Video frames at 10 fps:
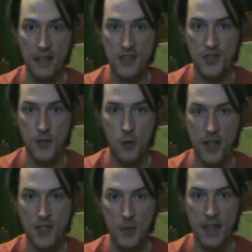
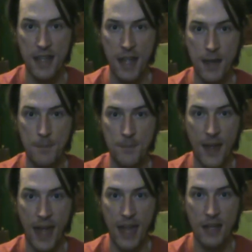stories with them
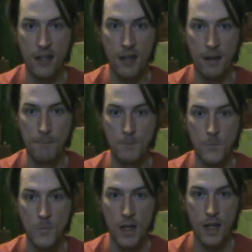
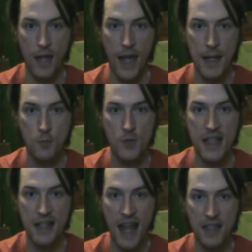and
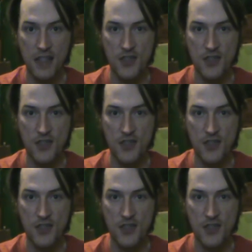reenacting